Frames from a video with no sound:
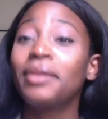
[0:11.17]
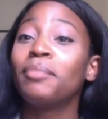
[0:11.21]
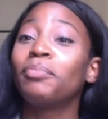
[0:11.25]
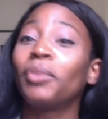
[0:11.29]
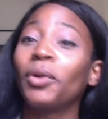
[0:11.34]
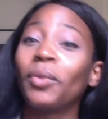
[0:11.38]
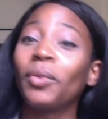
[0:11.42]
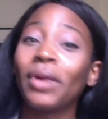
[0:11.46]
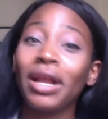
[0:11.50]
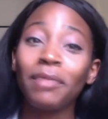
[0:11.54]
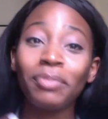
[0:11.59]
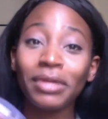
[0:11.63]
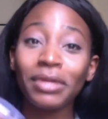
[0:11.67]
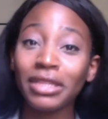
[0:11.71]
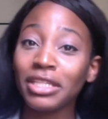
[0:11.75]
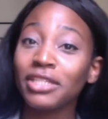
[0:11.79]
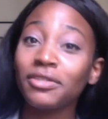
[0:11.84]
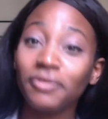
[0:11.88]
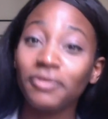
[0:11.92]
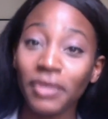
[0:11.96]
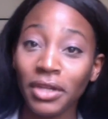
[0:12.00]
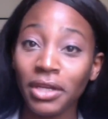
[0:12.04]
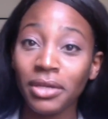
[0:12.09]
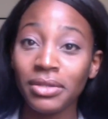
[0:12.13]
But when I put
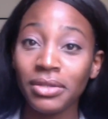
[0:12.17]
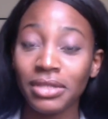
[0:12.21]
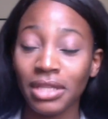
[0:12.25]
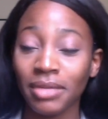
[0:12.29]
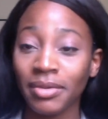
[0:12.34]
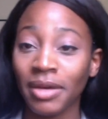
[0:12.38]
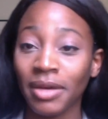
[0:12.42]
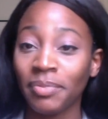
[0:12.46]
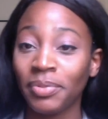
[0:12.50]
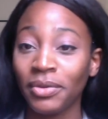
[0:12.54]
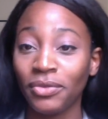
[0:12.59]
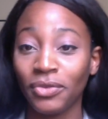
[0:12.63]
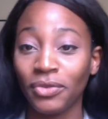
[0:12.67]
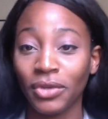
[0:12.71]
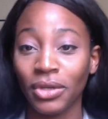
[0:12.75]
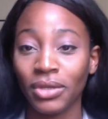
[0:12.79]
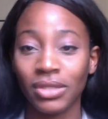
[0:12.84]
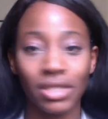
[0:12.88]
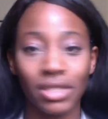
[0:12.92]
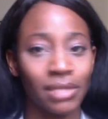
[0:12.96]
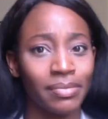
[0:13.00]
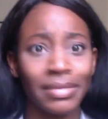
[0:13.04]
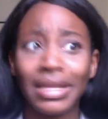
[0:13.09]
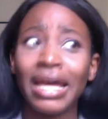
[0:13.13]
these videos up, I put
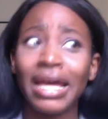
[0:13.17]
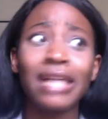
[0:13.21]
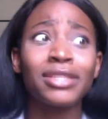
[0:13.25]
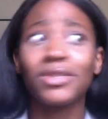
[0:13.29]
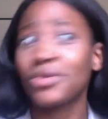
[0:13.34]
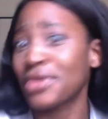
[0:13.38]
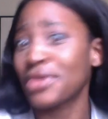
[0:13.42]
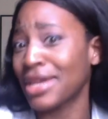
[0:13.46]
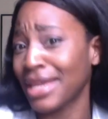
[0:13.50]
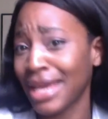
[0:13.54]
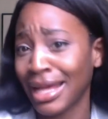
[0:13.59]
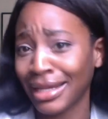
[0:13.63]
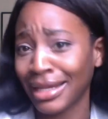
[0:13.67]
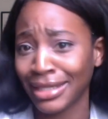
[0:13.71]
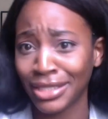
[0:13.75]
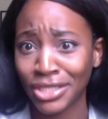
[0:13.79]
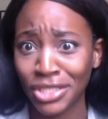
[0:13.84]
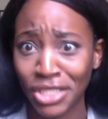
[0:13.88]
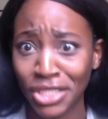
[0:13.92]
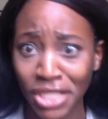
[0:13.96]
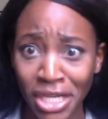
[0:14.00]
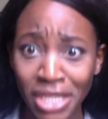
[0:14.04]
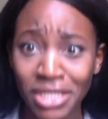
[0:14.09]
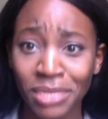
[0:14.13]
videos up not so that y'all can
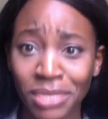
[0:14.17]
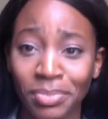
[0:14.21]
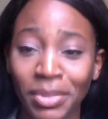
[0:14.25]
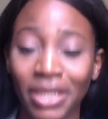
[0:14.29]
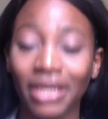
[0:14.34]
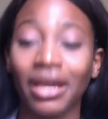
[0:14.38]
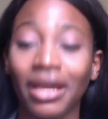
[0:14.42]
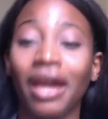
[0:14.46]
judge me.